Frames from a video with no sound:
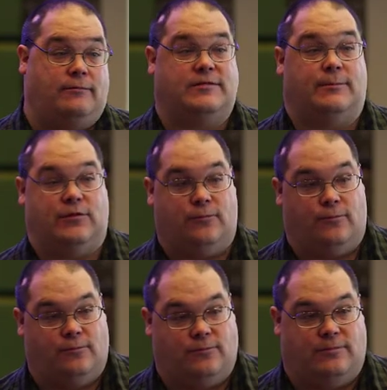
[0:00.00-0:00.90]
Some do
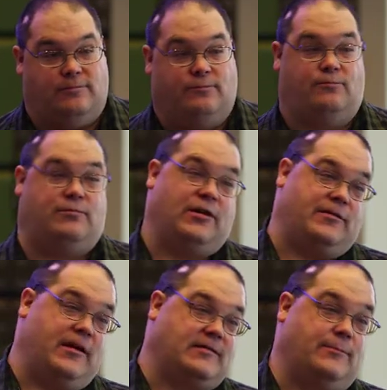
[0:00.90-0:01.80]
good
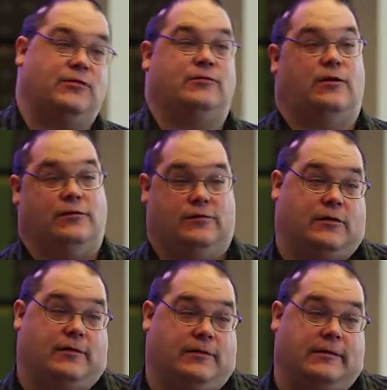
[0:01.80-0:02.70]
things, some don't do so
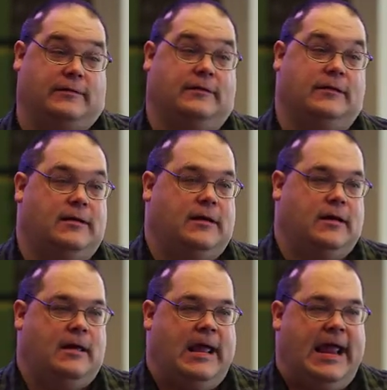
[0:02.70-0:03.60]
good things.
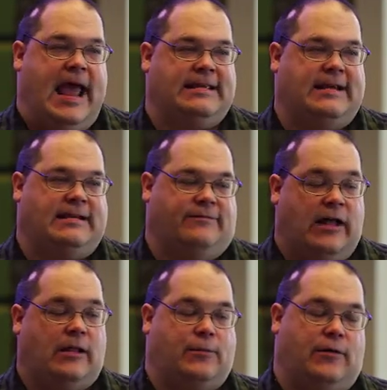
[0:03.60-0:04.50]
As a
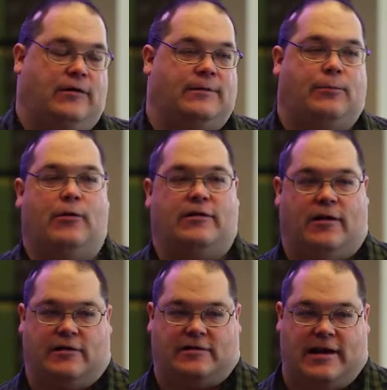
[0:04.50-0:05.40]
developer, it's important to
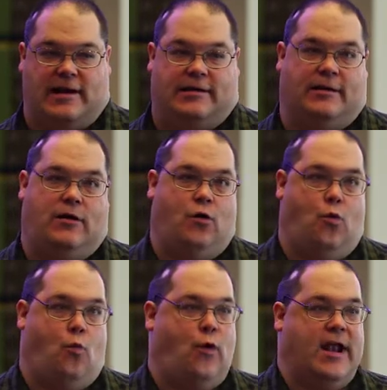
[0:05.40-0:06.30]
understand
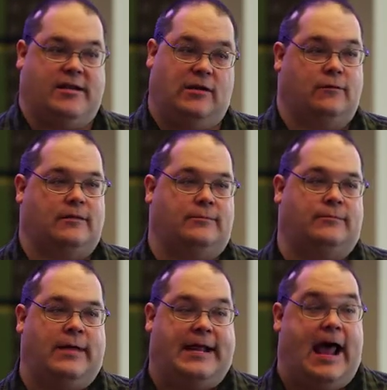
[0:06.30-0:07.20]
when to use them
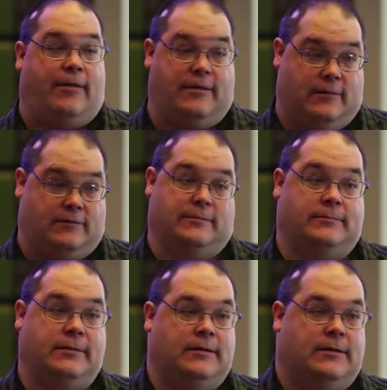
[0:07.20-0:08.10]
and how to use them,
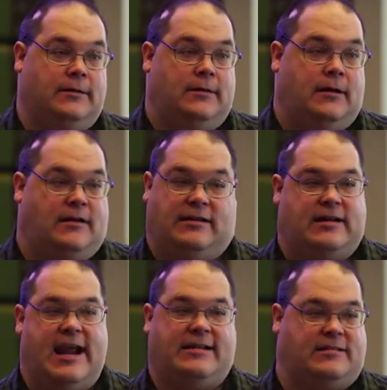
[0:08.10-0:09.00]
because you
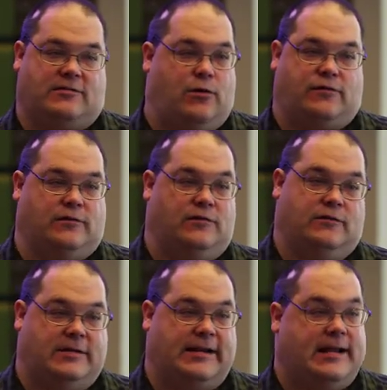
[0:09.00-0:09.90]
can't just throw
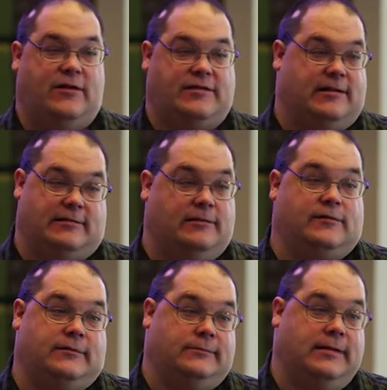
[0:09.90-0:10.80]
technology at a
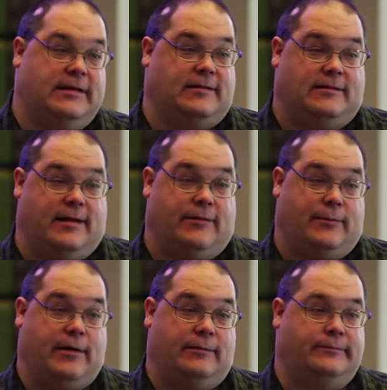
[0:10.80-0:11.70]
solution. It doesn't solve the
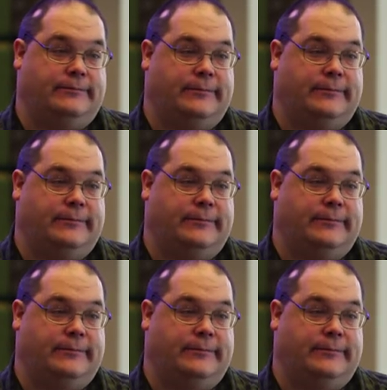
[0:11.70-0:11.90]
problem.